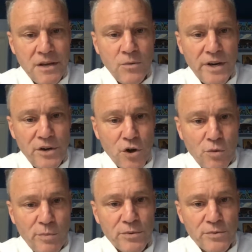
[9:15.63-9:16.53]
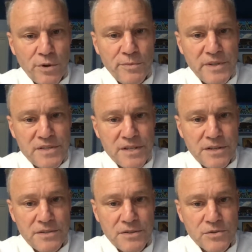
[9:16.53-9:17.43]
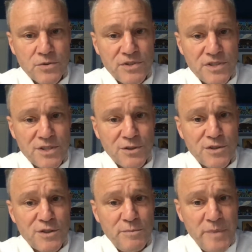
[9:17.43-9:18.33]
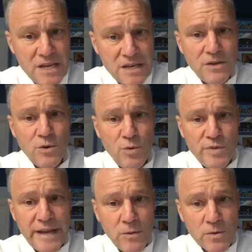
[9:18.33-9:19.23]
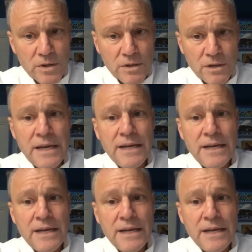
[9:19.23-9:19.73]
when noble Roman citizens could still speak who they were,